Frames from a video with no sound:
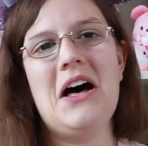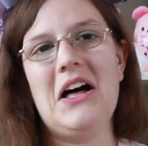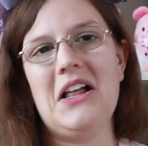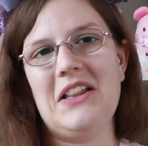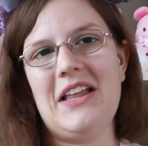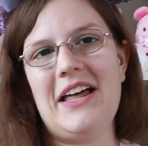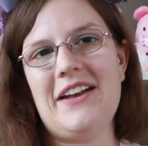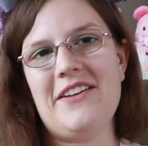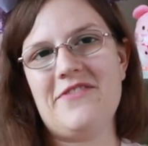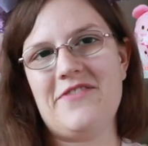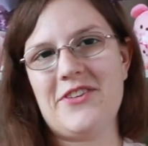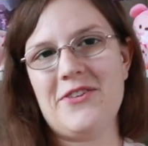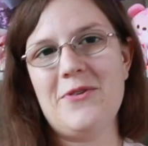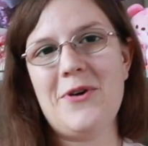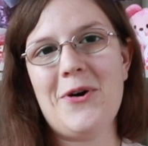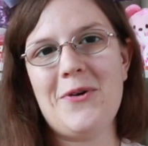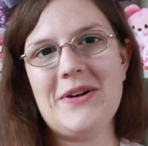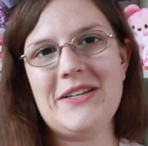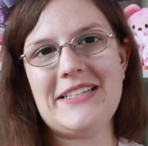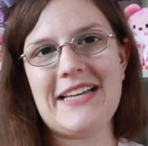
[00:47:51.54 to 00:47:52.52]
a lot of
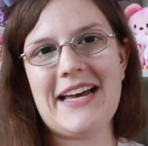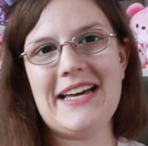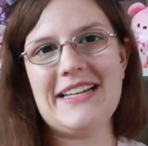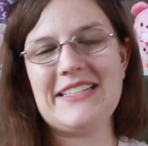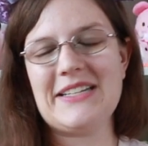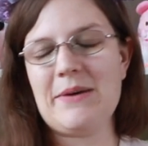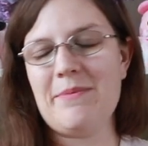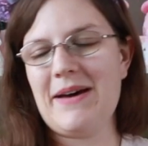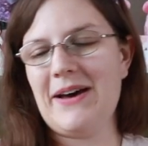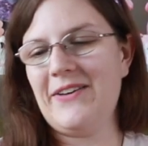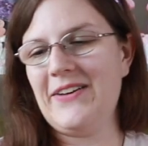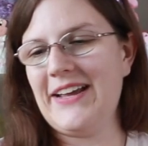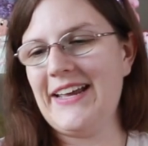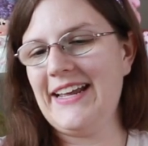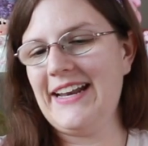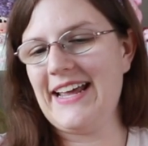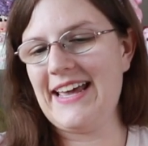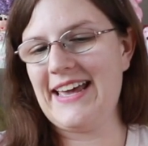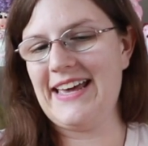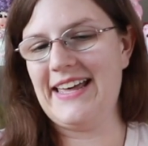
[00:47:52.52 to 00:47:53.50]
you always ask about
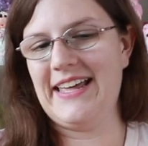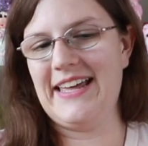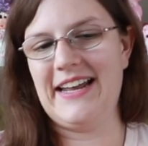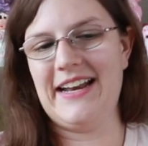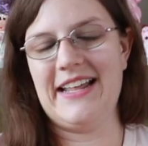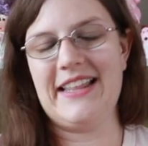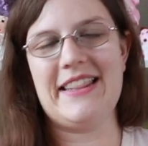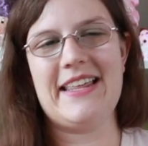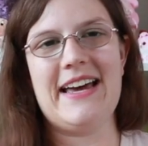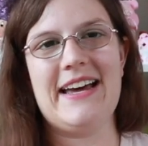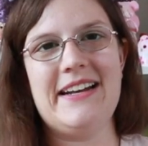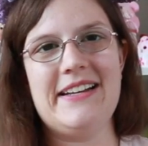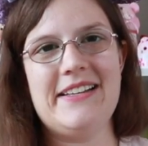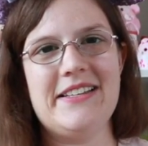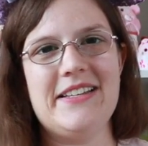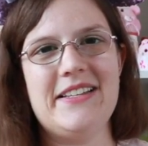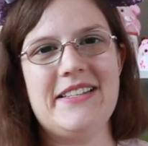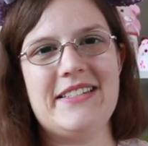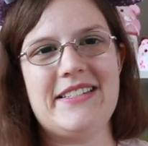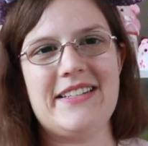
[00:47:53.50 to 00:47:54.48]
it, and that
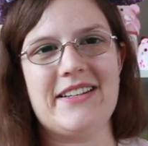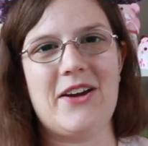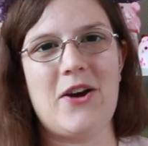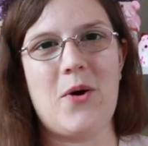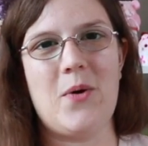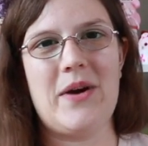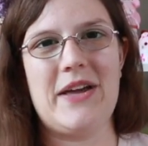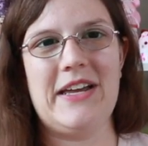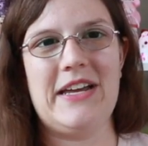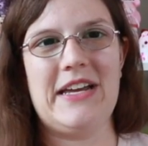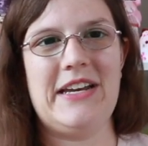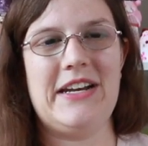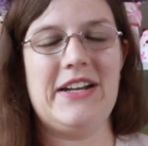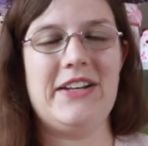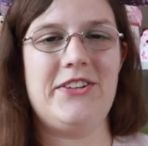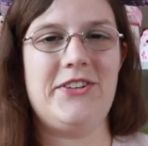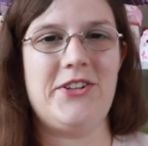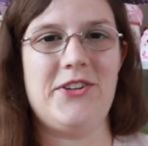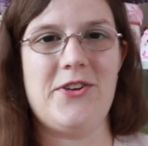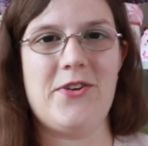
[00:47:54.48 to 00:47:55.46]
is
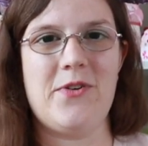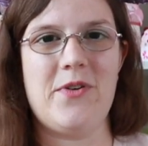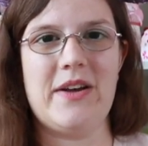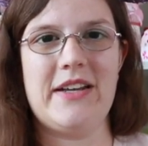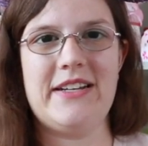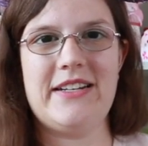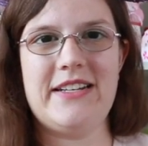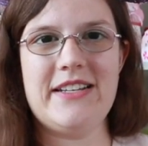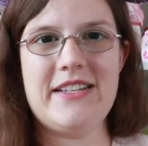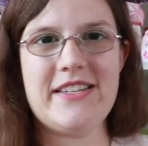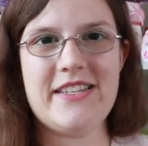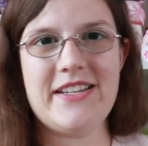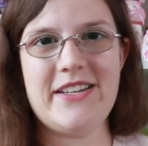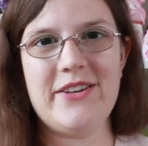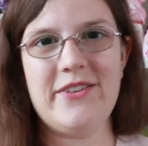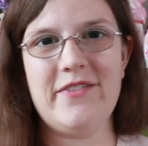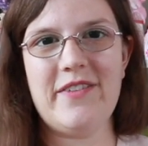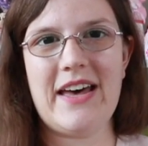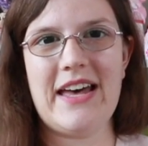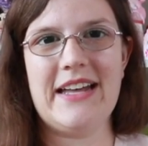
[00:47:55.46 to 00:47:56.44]
going to Disney
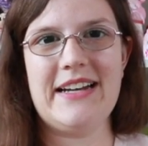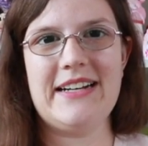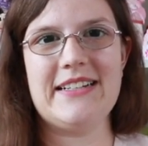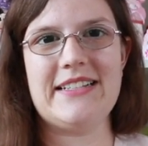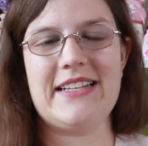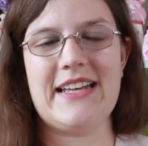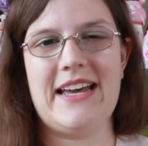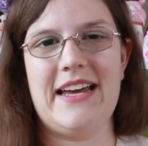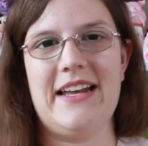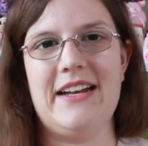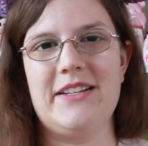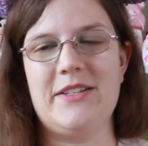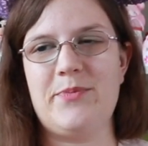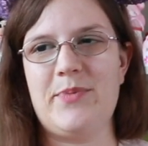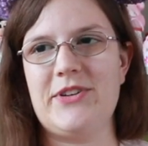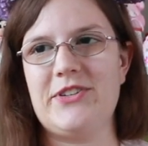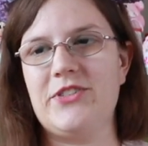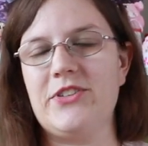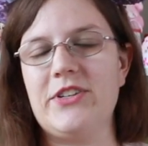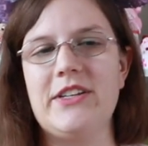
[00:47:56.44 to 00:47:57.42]
events and
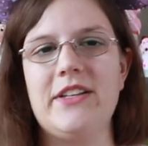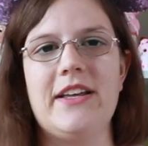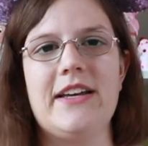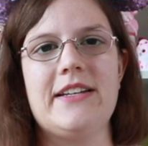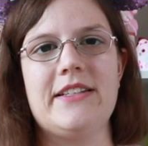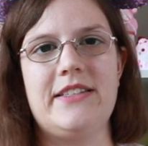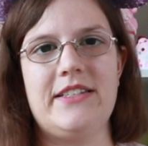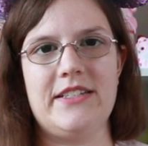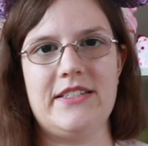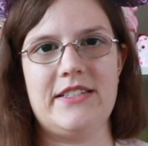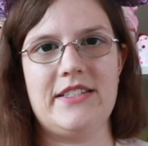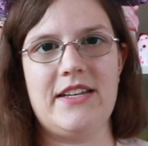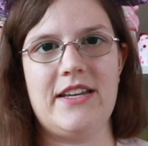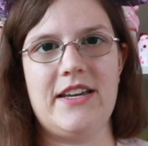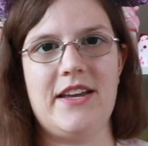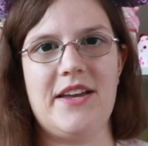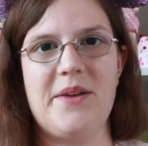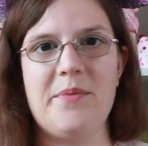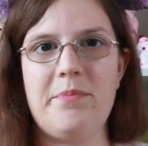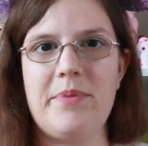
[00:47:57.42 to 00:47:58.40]
especially like
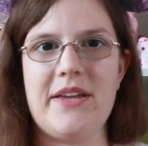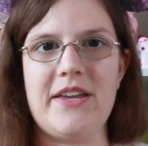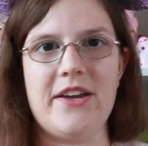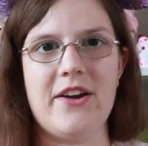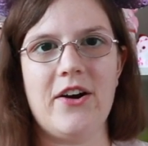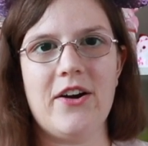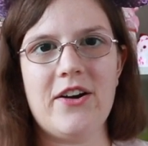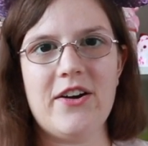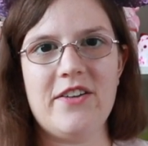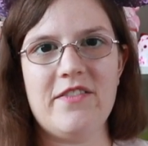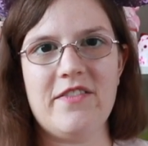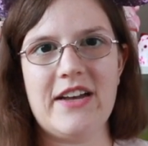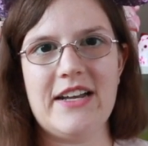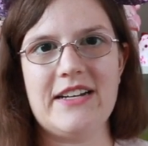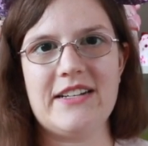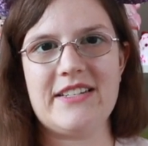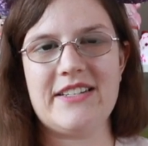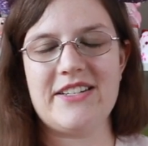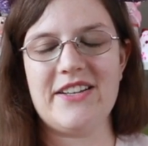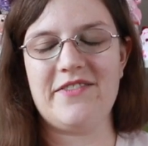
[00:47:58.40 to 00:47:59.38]
Disney PR
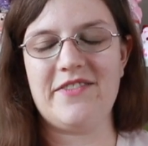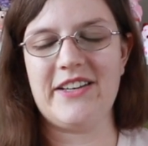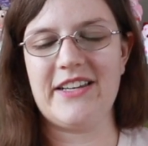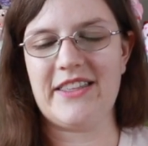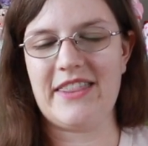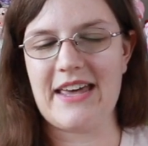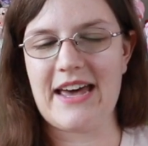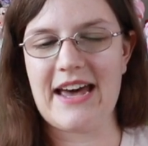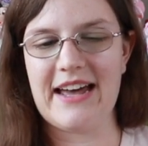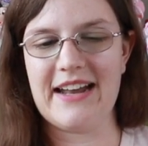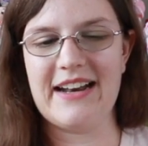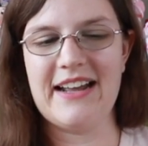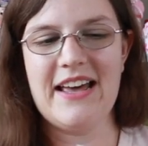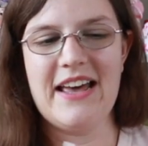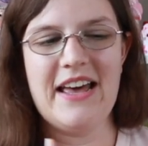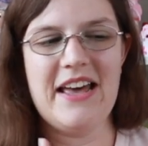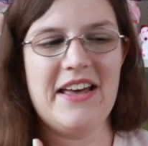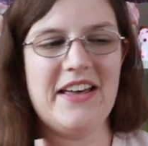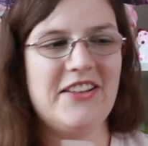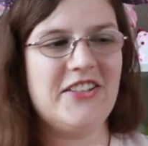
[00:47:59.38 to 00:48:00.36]
events, stuff like that
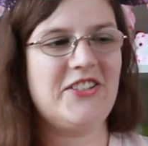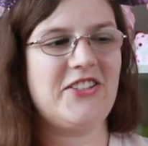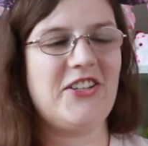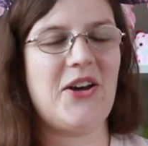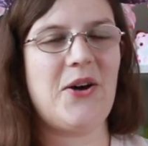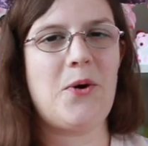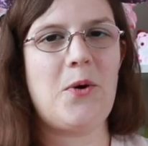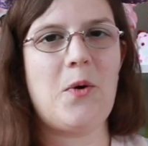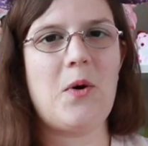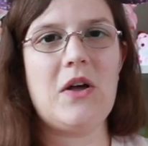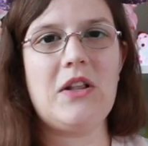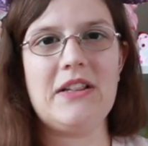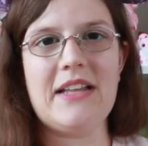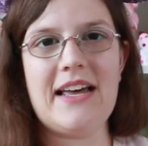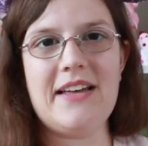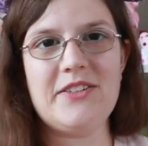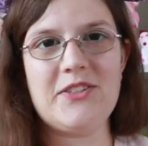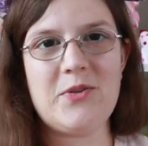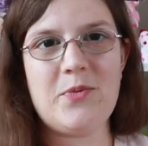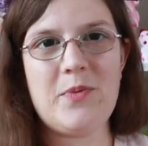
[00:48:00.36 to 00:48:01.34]
so
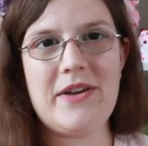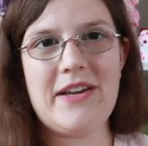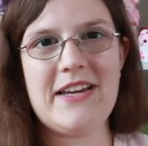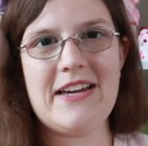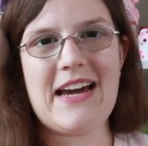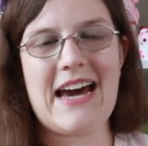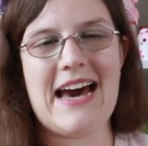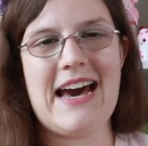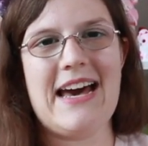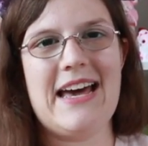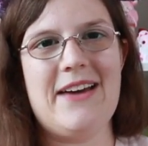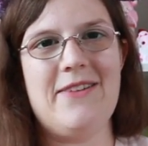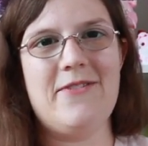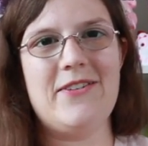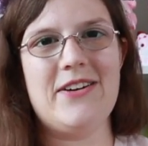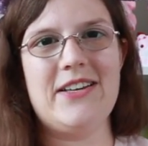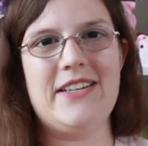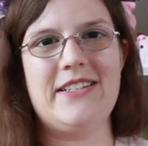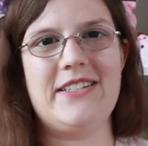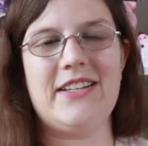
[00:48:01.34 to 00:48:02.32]
last week I
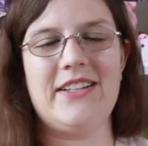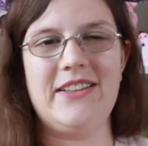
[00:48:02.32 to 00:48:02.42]
was